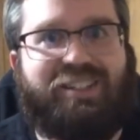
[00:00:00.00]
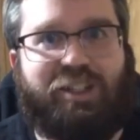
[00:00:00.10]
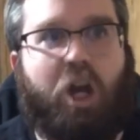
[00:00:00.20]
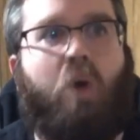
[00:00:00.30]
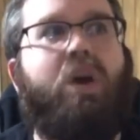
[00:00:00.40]
to
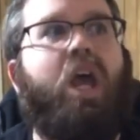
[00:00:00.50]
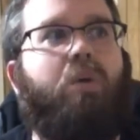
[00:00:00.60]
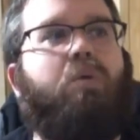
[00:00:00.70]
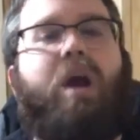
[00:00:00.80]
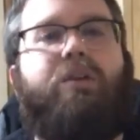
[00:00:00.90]
go,
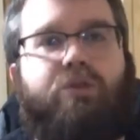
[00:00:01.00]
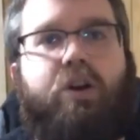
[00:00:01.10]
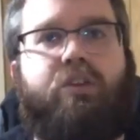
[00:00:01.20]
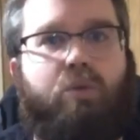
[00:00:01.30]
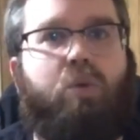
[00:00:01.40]
and we're right in
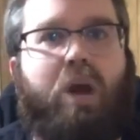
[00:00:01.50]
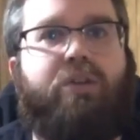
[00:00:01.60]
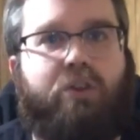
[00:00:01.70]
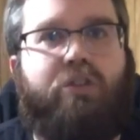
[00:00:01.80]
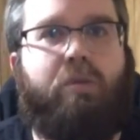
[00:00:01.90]
front of we're right
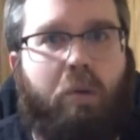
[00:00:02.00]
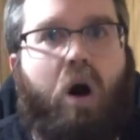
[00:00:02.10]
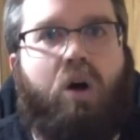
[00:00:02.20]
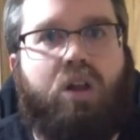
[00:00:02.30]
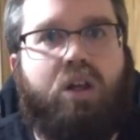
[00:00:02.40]
in front of a
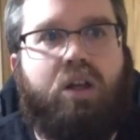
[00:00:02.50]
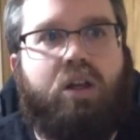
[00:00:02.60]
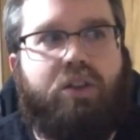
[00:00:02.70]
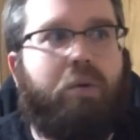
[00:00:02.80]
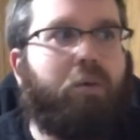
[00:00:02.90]
mall
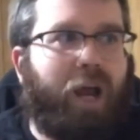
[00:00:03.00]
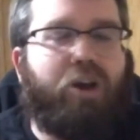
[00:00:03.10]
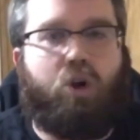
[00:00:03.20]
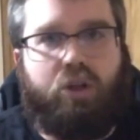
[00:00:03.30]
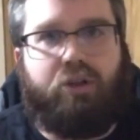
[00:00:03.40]
that we were
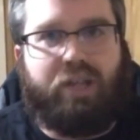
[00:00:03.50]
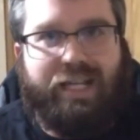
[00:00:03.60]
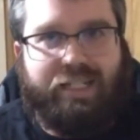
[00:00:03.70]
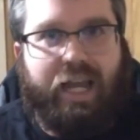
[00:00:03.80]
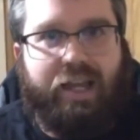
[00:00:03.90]
at earlier
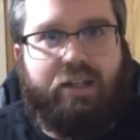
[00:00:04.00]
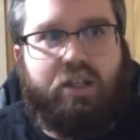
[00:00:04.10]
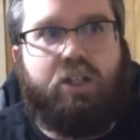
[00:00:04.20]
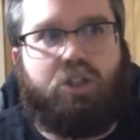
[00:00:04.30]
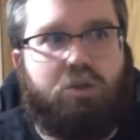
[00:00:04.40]
that day.
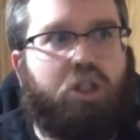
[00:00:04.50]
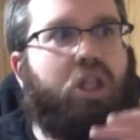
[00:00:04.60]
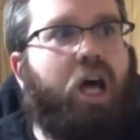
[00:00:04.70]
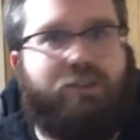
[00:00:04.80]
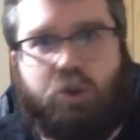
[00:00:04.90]
So there's a
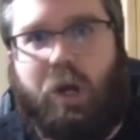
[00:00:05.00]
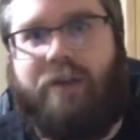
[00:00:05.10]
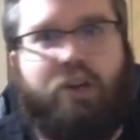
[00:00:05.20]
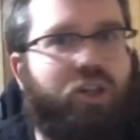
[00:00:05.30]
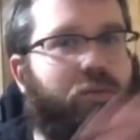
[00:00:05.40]
lot of
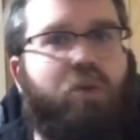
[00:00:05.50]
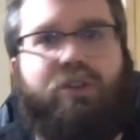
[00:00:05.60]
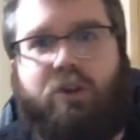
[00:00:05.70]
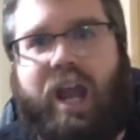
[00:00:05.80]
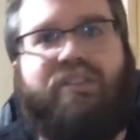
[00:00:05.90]
traffic, and they're
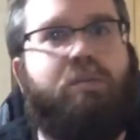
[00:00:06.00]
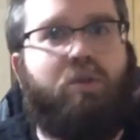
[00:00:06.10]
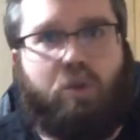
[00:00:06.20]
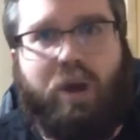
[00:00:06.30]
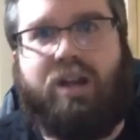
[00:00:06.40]
moving, they're having to
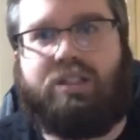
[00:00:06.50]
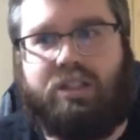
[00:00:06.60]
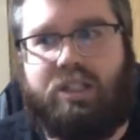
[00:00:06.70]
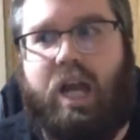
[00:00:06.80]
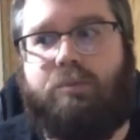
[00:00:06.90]
move around us
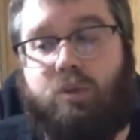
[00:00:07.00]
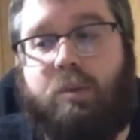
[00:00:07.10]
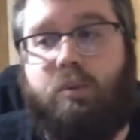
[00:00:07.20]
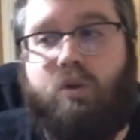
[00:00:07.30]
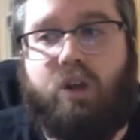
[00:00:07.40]
at the time until we
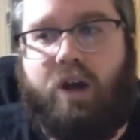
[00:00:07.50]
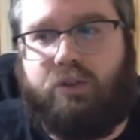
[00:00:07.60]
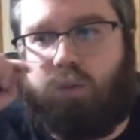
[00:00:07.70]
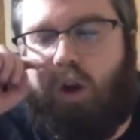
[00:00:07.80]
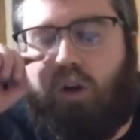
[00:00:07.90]
moved off
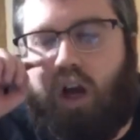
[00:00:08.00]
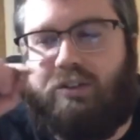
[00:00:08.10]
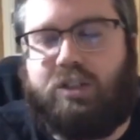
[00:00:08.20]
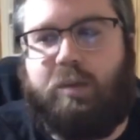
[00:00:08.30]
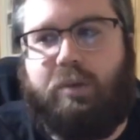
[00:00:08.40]
the road,
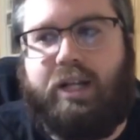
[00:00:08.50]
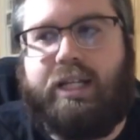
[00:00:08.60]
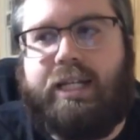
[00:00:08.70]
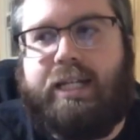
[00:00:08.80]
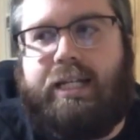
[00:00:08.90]
obviously. But
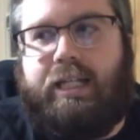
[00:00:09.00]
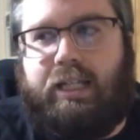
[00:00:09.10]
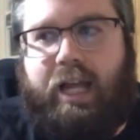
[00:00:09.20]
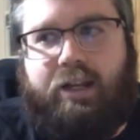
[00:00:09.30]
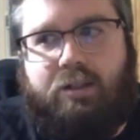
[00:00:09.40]

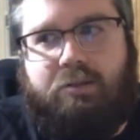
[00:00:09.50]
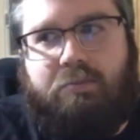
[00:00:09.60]
like,